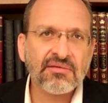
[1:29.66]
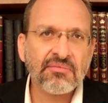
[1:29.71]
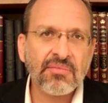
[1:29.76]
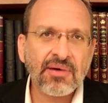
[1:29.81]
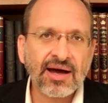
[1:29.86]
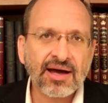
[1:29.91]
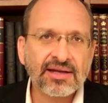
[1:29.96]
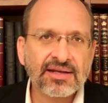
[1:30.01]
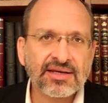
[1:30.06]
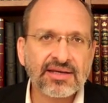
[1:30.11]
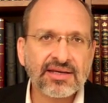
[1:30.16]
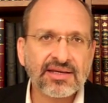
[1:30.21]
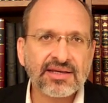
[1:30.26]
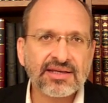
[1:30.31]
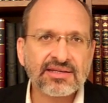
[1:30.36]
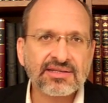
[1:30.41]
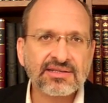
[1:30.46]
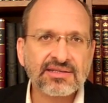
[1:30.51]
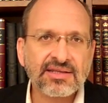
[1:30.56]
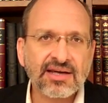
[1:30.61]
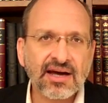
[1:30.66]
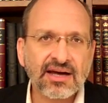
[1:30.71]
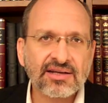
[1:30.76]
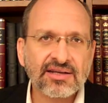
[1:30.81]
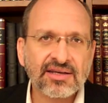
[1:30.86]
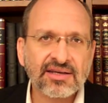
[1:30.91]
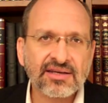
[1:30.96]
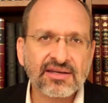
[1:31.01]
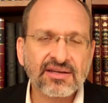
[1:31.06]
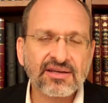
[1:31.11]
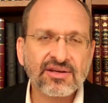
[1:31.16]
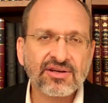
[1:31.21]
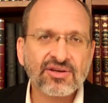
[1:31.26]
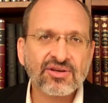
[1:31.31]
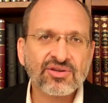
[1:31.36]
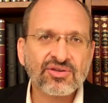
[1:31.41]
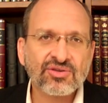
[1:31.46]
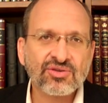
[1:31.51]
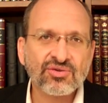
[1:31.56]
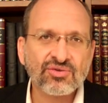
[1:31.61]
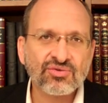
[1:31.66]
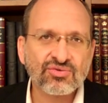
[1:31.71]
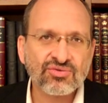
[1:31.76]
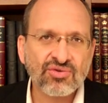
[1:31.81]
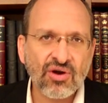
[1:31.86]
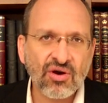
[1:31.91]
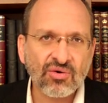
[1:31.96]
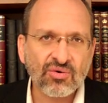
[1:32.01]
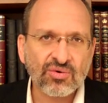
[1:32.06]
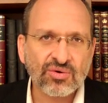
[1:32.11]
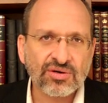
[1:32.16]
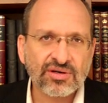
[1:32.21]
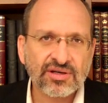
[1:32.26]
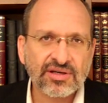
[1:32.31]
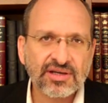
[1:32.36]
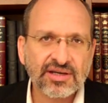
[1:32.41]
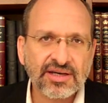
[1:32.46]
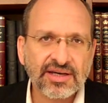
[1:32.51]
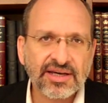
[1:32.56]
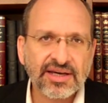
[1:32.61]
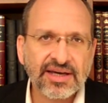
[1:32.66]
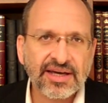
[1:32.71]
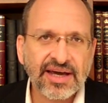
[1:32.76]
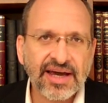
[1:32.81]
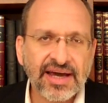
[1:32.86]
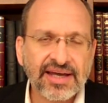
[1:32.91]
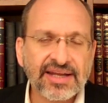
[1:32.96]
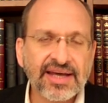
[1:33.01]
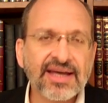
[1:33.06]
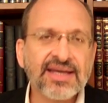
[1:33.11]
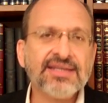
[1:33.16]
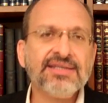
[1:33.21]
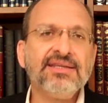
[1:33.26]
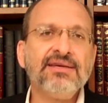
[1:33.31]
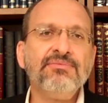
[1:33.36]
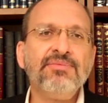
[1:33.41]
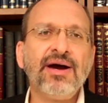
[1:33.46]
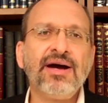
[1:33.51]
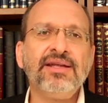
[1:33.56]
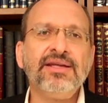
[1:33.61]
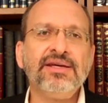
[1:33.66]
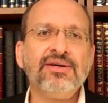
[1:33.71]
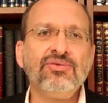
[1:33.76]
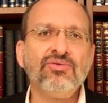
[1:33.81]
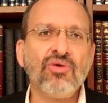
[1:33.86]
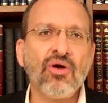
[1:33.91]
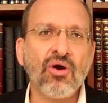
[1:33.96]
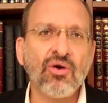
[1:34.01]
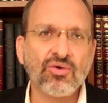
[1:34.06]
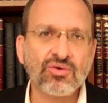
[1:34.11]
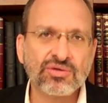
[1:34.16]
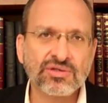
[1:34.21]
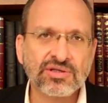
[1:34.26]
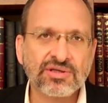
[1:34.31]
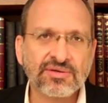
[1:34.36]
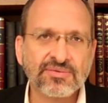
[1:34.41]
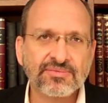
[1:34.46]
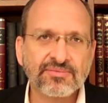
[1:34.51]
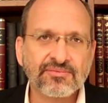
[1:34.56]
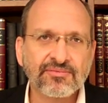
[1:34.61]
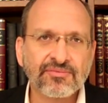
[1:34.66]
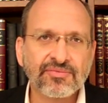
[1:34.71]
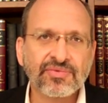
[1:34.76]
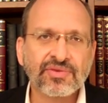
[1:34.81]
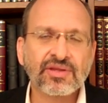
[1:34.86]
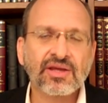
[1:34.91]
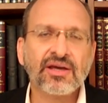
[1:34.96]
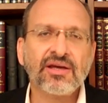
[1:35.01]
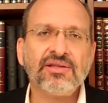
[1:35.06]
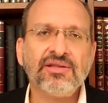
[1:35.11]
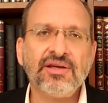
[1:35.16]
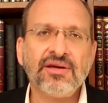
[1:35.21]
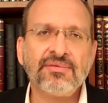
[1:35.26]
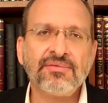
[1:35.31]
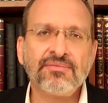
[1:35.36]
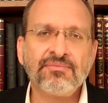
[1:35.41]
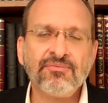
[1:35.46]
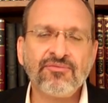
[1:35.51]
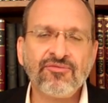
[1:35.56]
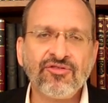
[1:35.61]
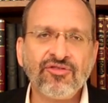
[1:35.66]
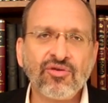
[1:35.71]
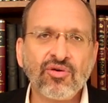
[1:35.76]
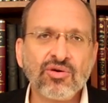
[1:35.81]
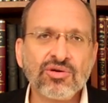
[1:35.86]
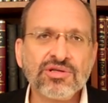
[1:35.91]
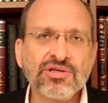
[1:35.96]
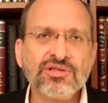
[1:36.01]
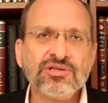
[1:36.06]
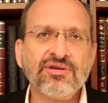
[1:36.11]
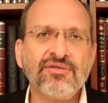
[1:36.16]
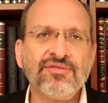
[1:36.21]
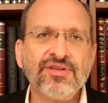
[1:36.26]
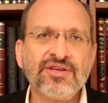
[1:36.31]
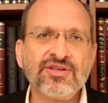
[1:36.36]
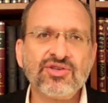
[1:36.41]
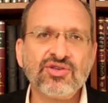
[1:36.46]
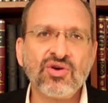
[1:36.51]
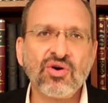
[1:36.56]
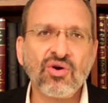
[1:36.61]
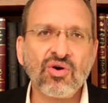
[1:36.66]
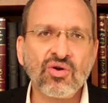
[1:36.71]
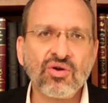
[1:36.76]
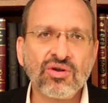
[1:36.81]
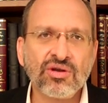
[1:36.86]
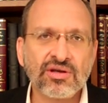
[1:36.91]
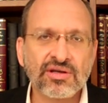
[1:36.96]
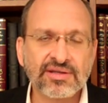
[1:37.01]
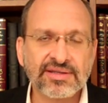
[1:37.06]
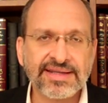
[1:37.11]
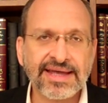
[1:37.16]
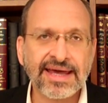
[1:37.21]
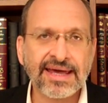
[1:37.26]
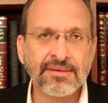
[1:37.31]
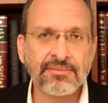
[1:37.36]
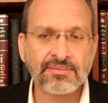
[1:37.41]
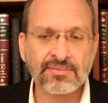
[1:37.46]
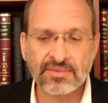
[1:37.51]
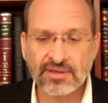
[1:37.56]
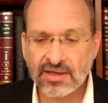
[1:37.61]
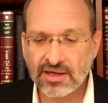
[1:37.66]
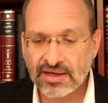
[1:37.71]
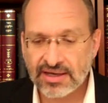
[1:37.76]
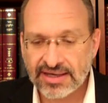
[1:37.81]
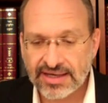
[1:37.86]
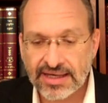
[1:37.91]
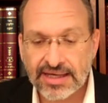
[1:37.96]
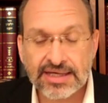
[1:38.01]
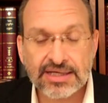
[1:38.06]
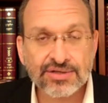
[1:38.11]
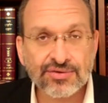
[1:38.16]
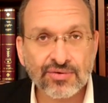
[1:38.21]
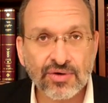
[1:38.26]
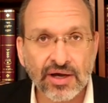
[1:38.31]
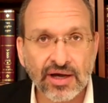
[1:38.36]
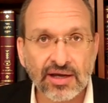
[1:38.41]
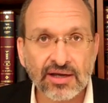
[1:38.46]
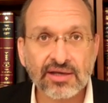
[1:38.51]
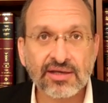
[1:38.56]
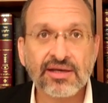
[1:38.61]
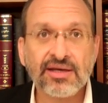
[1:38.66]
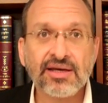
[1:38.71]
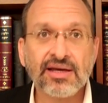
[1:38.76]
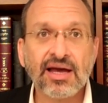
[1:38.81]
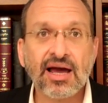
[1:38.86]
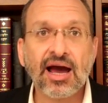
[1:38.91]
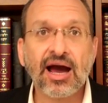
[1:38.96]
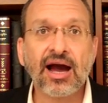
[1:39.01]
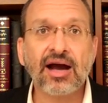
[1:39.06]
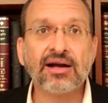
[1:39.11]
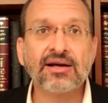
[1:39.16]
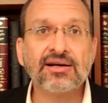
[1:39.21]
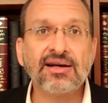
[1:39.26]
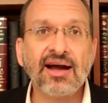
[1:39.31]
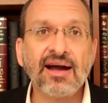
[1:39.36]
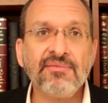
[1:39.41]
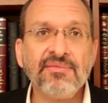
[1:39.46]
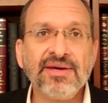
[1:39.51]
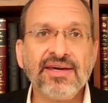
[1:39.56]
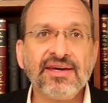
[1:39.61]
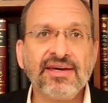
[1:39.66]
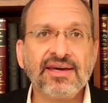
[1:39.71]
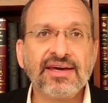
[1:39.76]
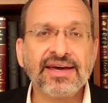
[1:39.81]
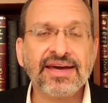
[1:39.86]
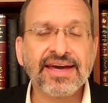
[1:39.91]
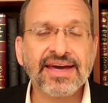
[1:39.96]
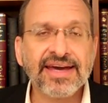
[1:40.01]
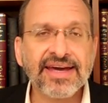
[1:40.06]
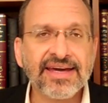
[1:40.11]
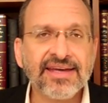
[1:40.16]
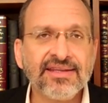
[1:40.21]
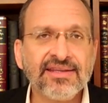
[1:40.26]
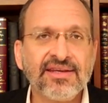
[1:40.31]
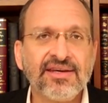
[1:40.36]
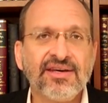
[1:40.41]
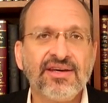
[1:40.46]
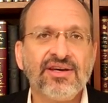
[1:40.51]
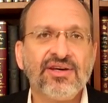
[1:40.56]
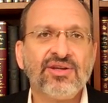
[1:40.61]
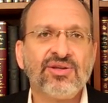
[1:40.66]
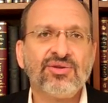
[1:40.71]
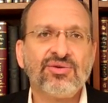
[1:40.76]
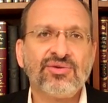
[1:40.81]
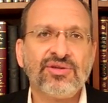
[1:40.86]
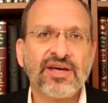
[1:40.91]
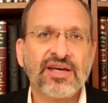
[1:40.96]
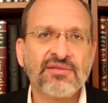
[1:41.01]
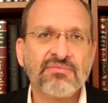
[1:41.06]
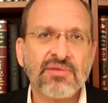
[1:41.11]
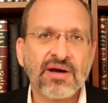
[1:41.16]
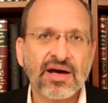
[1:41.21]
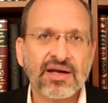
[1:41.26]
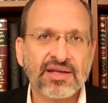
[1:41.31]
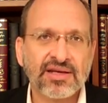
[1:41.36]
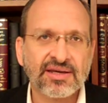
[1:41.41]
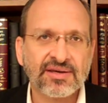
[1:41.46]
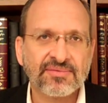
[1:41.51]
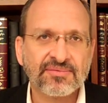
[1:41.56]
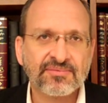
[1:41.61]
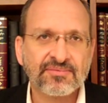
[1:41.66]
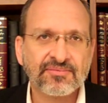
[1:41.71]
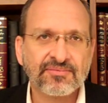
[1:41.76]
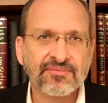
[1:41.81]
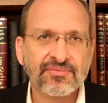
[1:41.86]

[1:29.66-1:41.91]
the body is starting to grow. And as the body grows, the forces of the soul named Israel are coming in to that body.